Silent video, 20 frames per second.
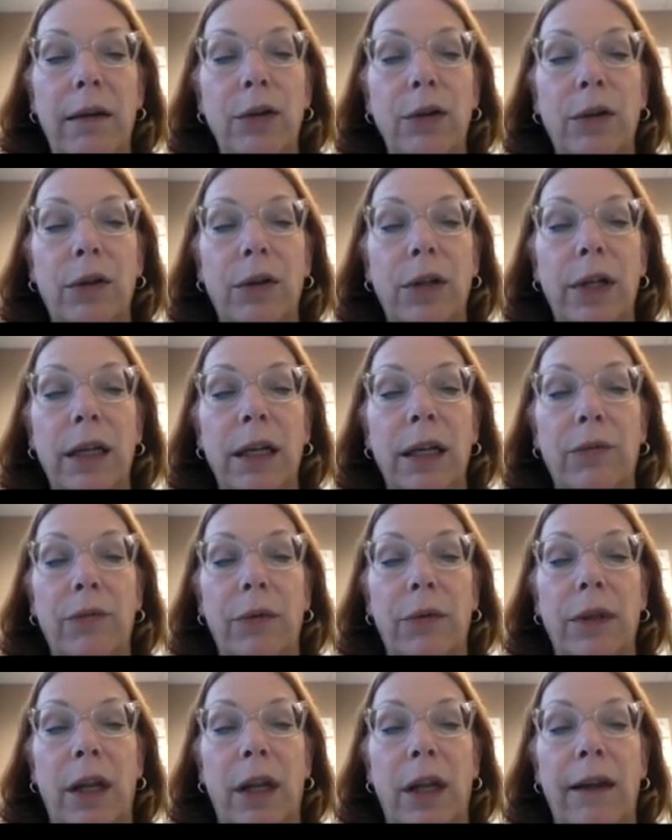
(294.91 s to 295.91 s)
Once you click on
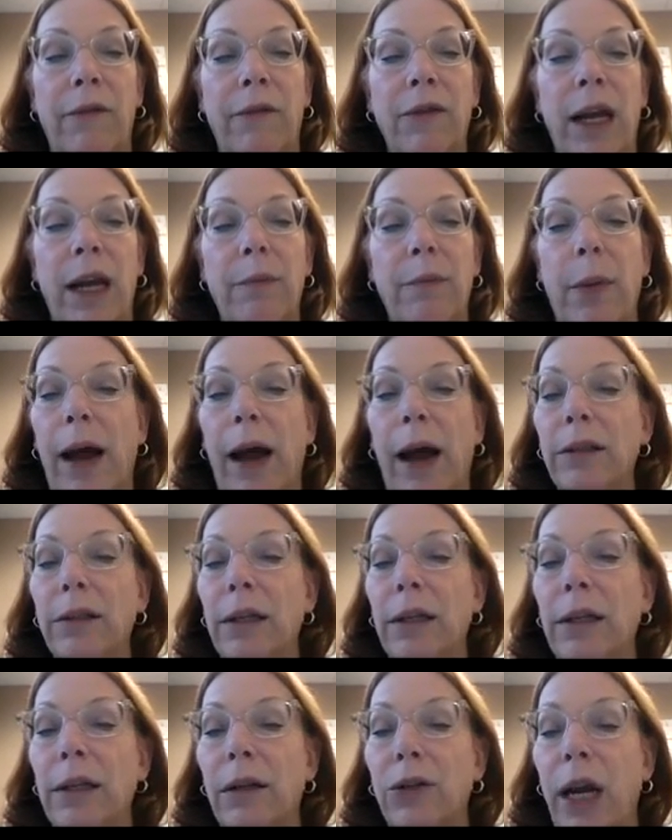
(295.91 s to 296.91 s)
the left side
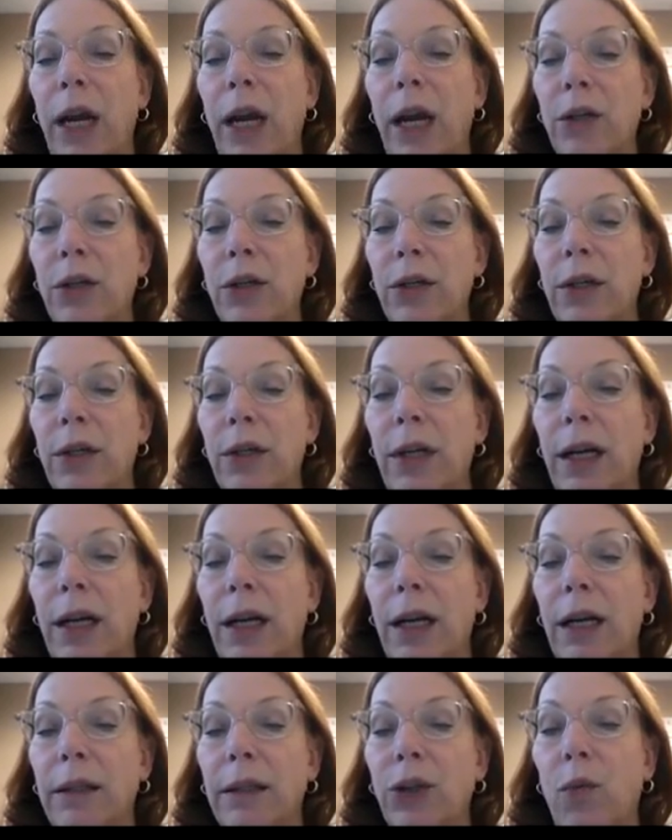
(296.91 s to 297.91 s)
box, it'll change. It'll
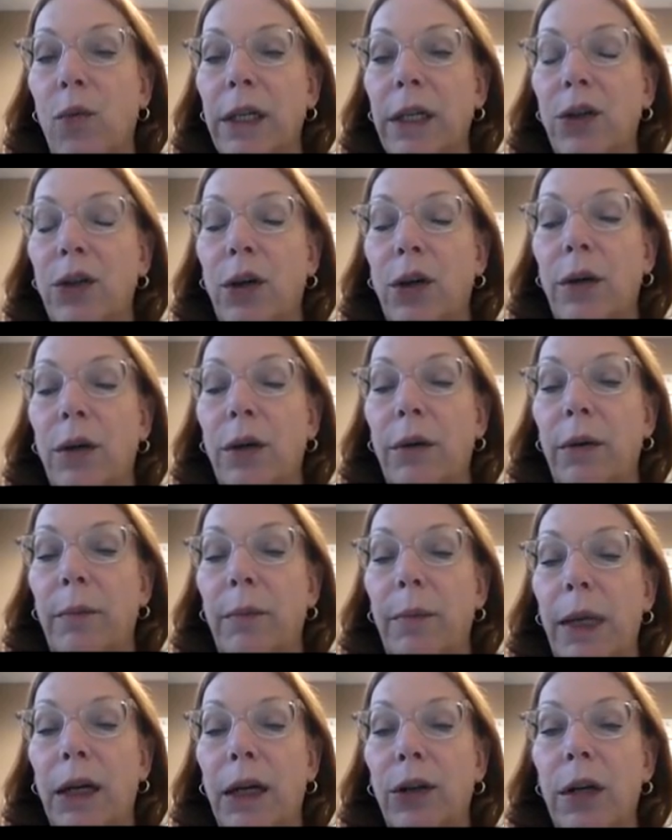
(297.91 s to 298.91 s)
show you what you can be
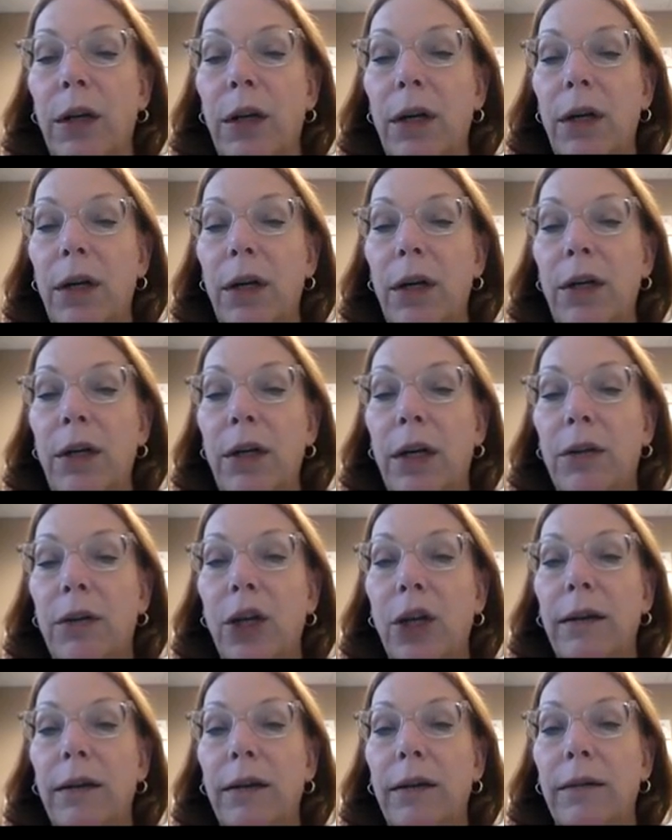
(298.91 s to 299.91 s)
included. You can
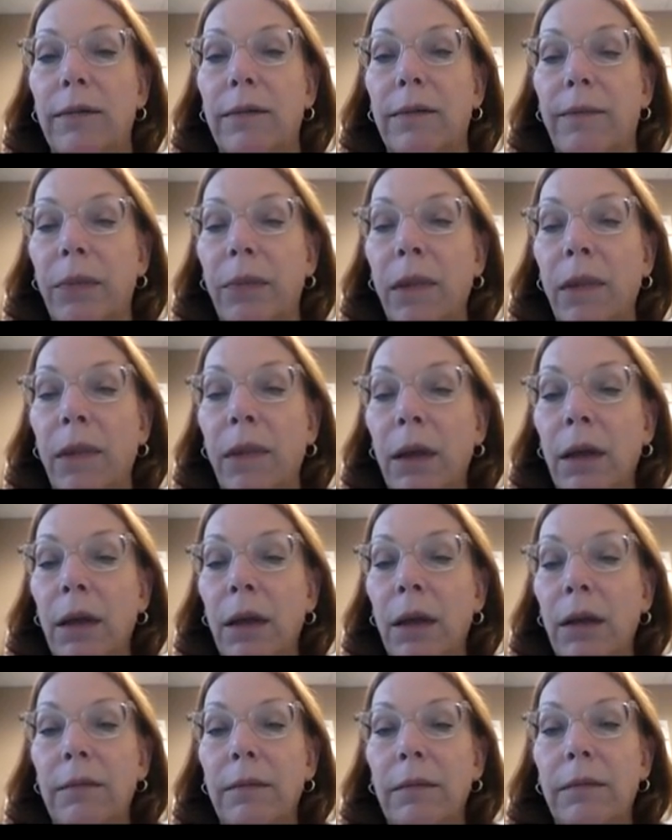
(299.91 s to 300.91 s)
check and
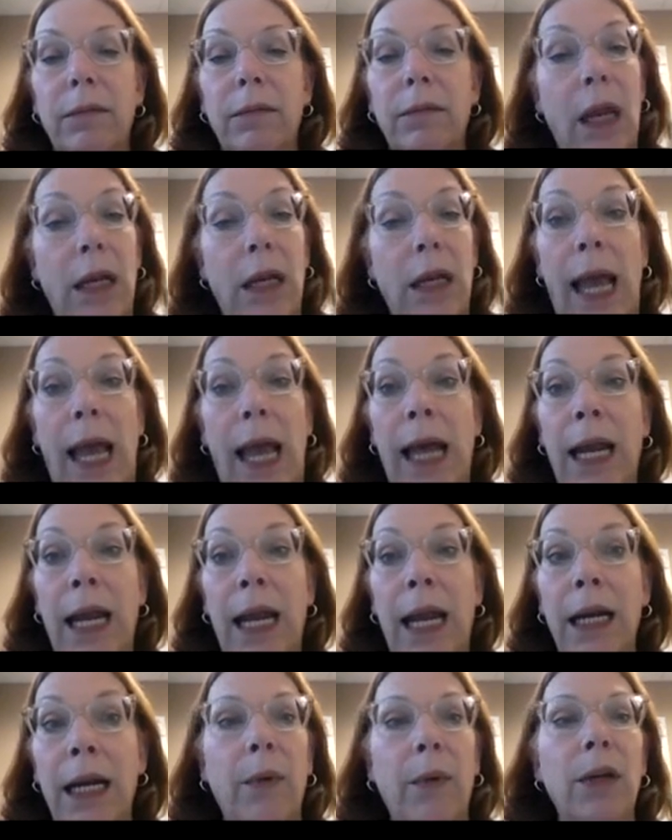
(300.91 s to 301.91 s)

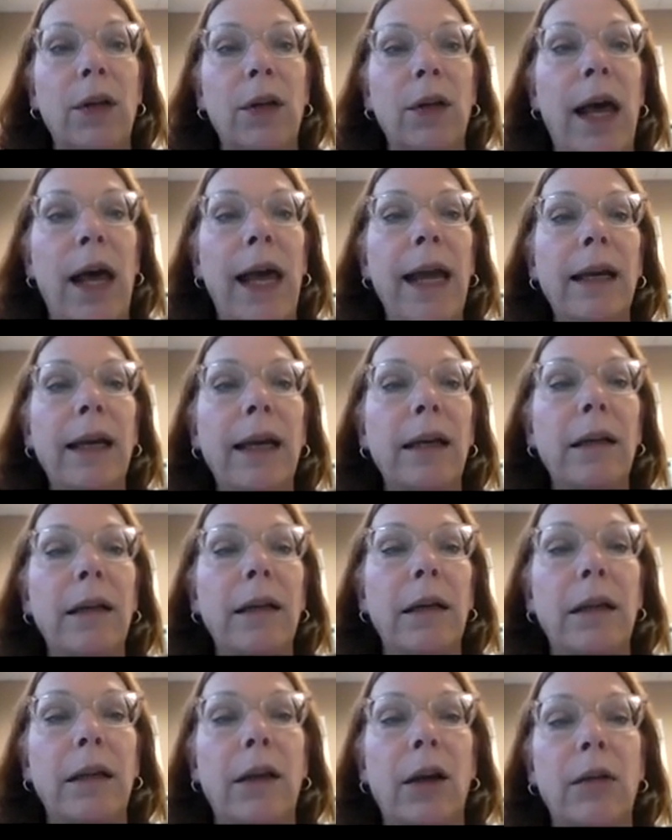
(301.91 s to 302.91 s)
edit it the way you like.
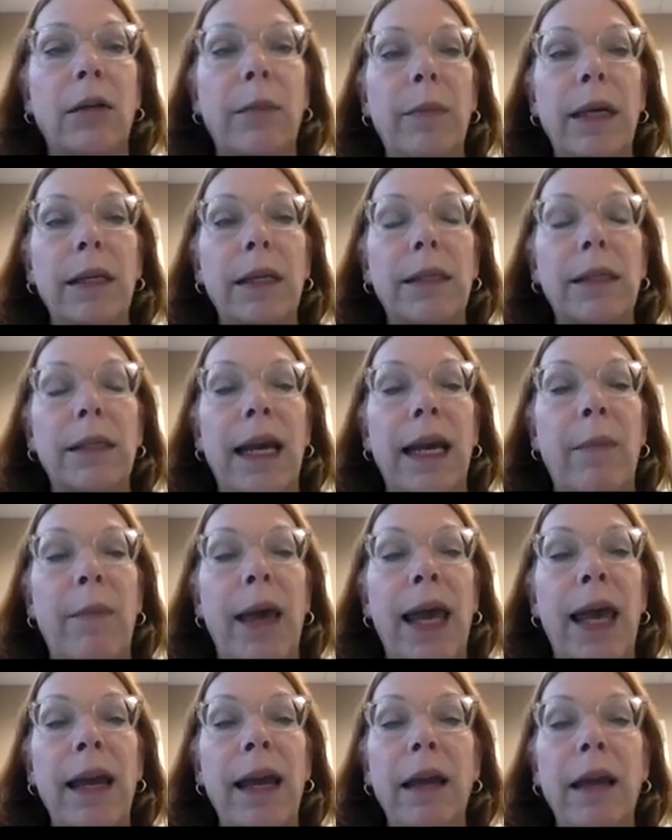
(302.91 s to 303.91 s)
There be a
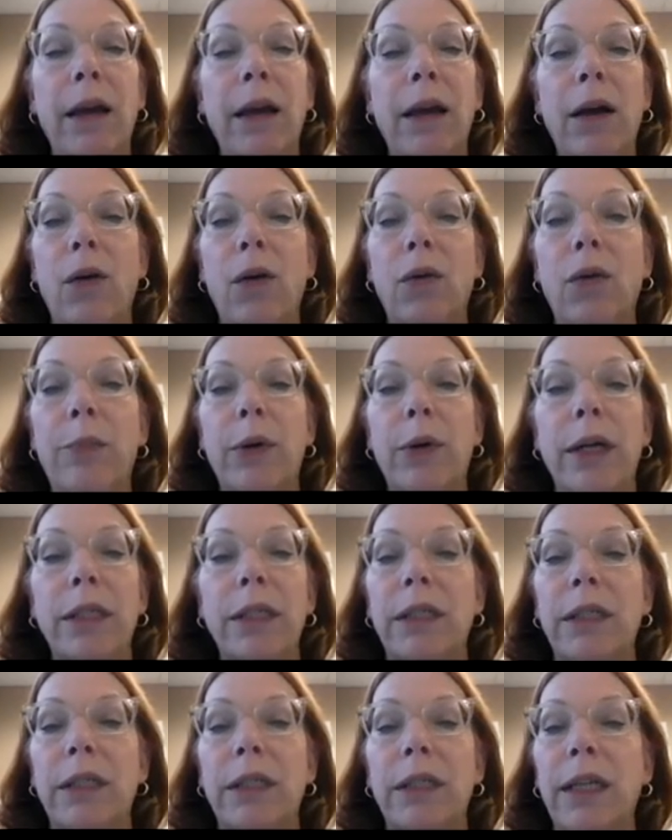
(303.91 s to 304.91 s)
CMA only
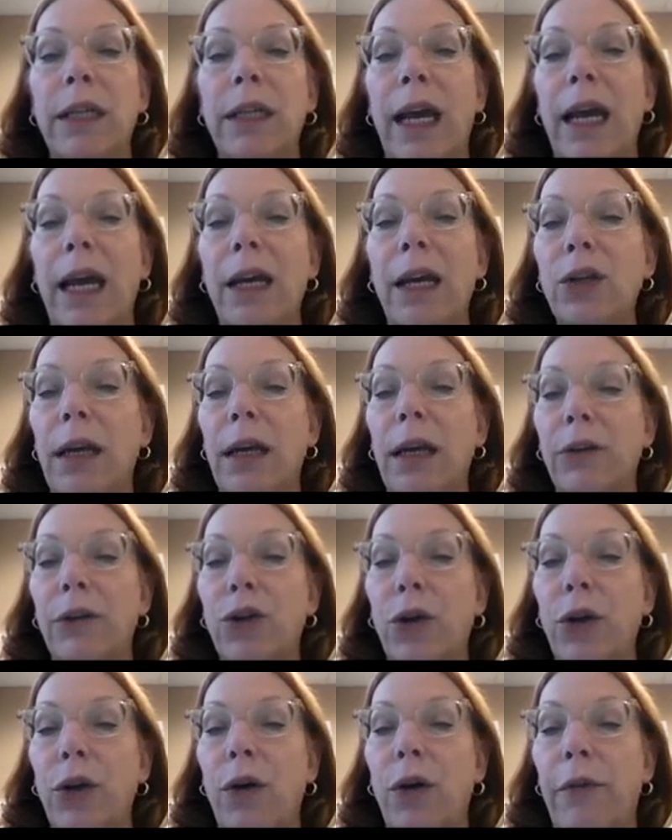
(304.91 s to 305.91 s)
presentation. It'll
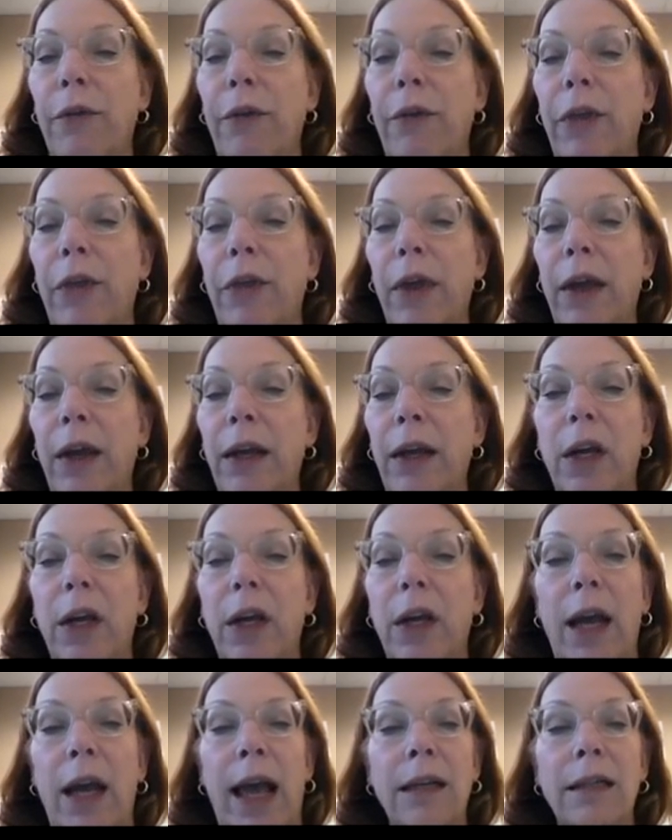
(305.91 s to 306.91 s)
show you all the things you
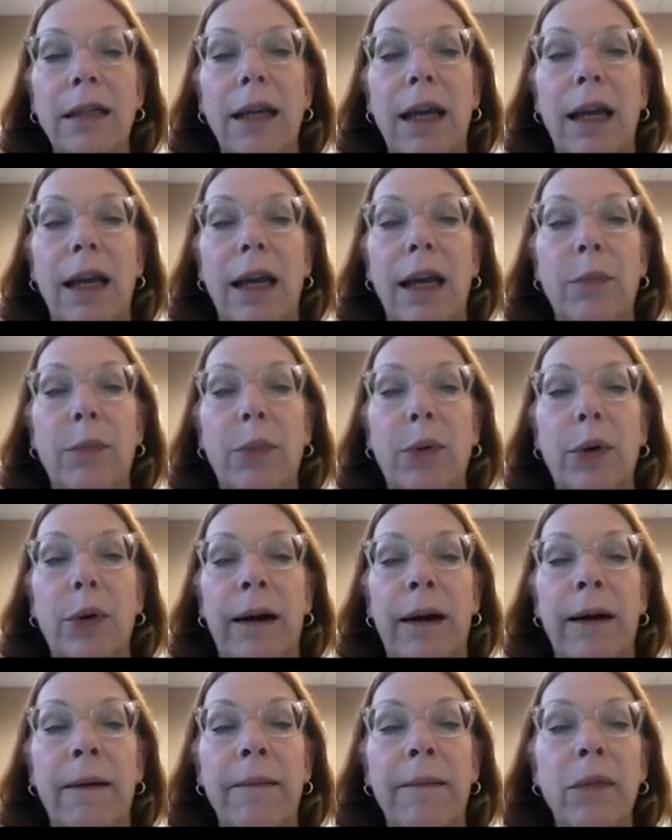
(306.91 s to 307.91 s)
can edit and put in
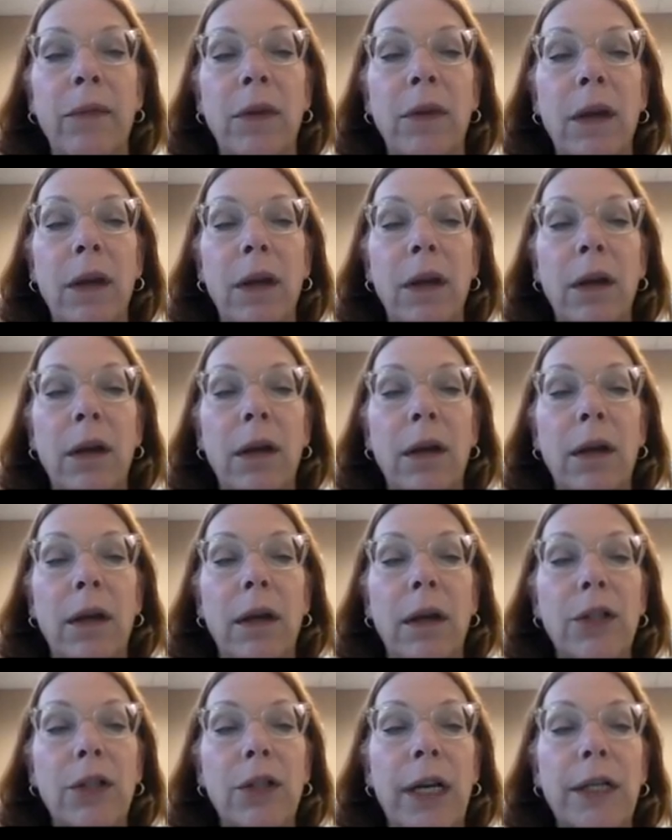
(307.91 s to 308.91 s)
there.
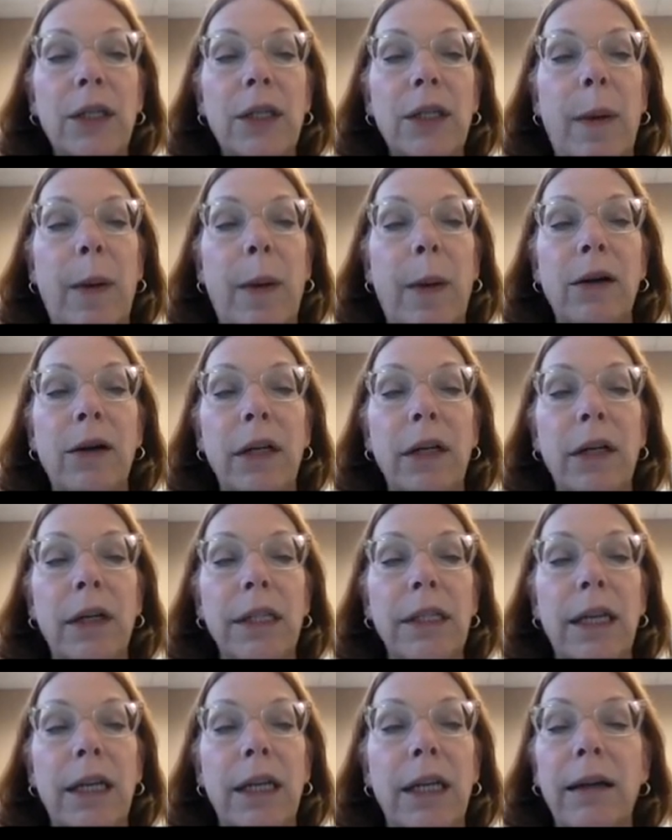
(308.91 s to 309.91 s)
There's an expired
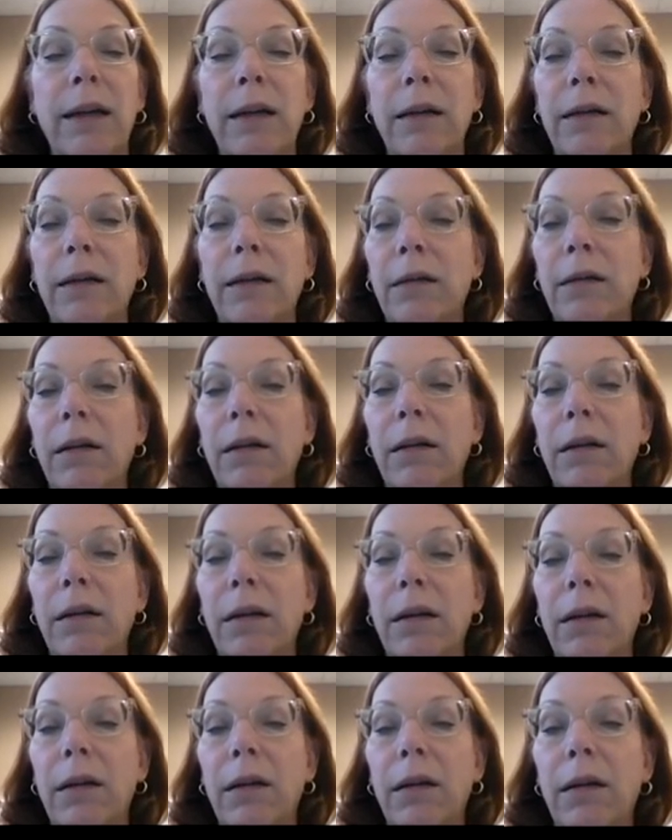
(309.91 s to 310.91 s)
listing,
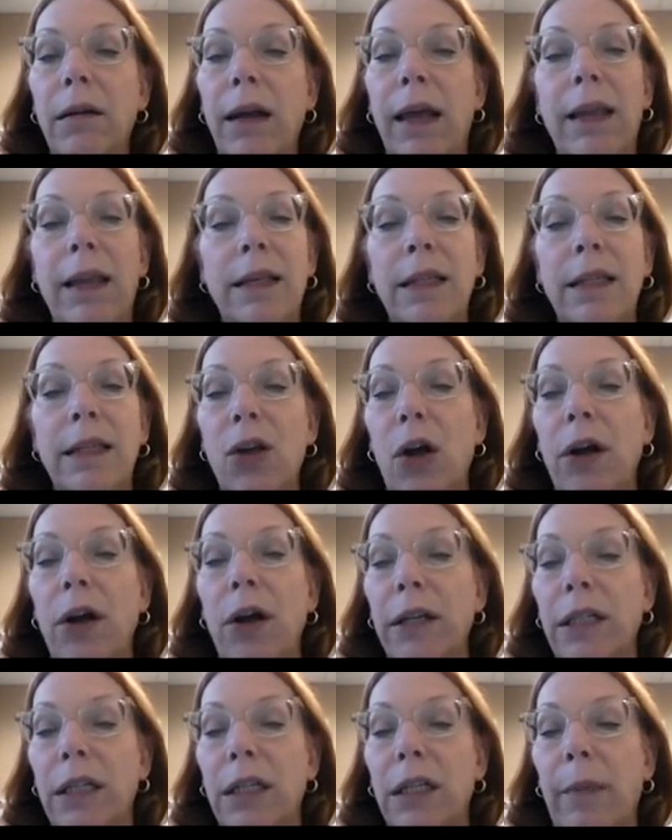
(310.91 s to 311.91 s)
and this is
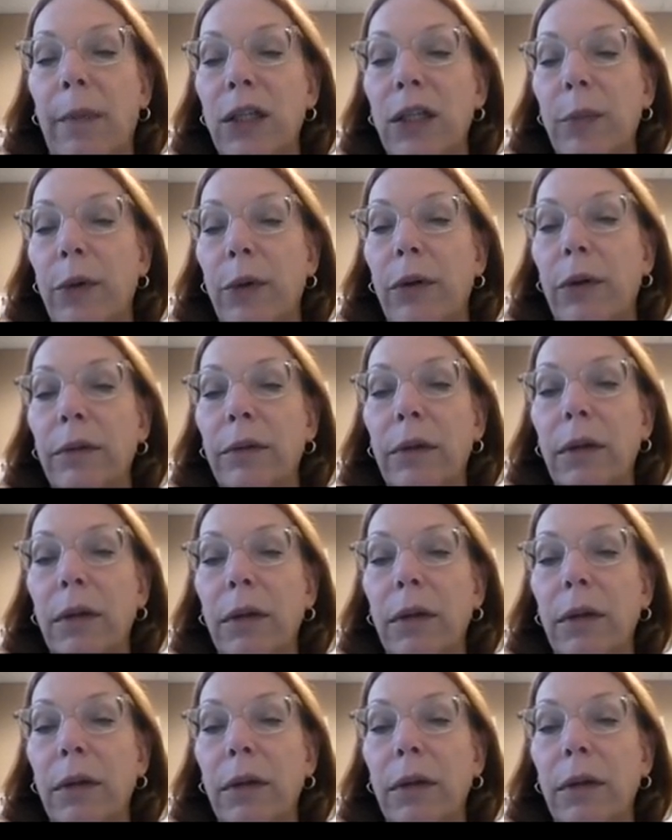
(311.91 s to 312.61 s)
all customizable.